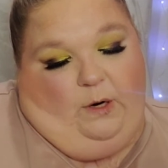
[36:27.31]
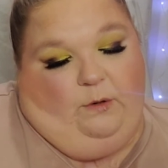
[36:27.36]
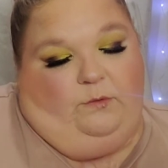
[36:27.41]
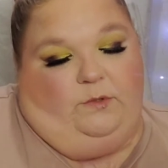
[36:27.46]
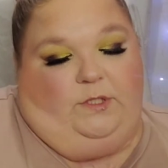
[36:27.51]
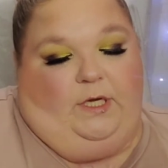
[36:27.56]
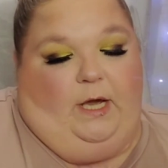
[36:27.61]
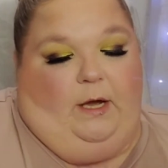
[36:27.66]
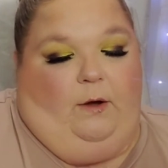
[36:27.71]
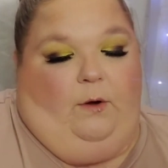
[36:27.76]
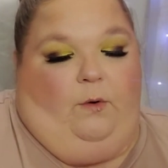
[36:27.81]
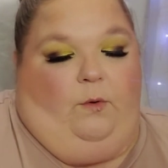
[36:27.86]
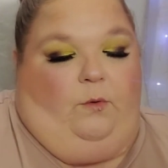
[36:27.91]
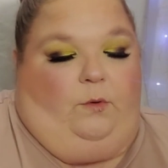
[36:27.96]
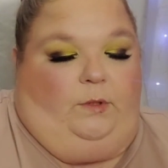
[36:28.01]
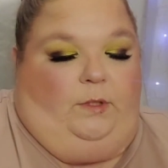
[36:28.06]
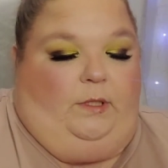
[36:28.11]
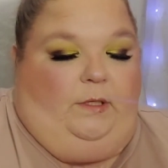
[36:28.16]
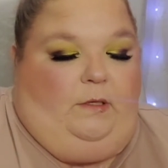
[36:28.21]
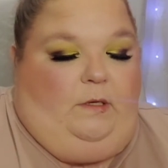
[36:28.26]
Gold.
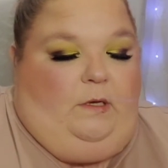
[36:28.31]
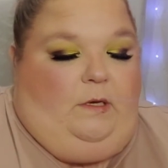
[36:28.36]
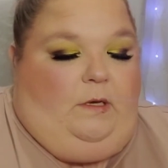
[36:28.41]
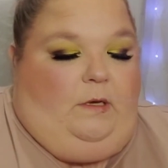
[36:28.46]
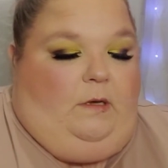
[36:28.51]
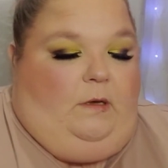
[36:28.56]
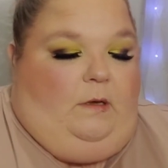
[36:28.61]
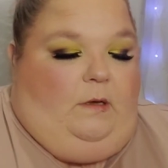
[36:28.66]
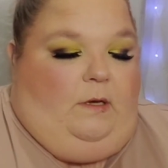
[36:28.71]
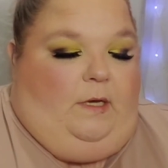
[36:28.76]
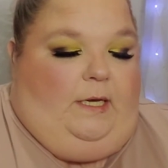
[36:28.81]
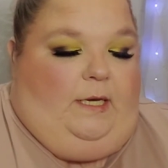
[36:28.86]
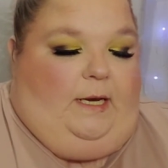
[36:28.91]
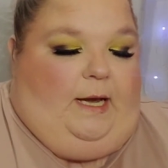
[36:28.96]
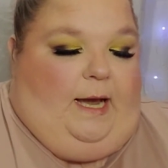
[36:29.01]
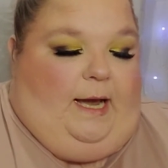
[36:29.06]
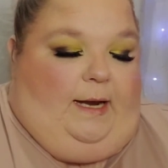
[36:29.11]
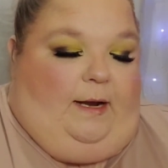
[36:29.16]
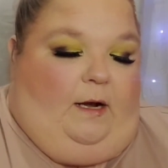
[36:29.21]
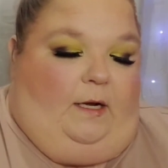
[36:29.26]
I
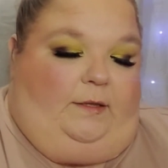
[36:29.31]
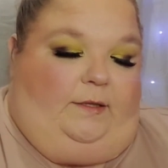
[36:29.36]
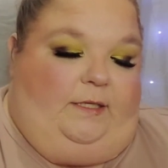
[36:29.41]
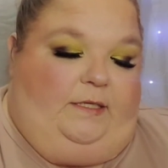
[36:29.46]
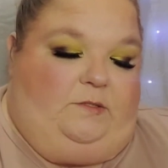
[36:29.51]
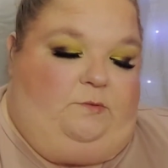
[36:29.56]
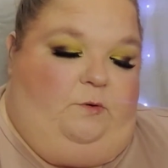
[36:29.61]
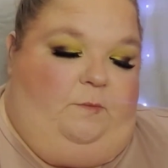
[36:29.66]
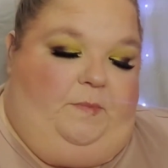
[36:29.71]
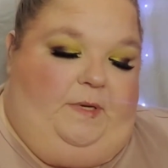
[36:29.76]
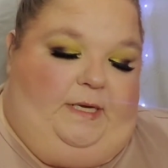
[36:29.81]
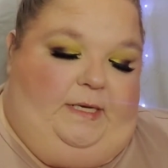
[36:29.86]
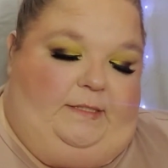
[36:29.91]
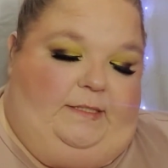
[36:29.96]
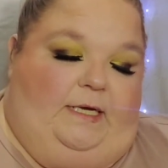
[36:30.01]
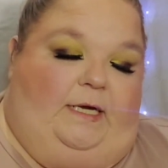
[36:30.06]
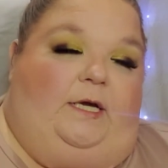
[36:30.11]
got this one because I could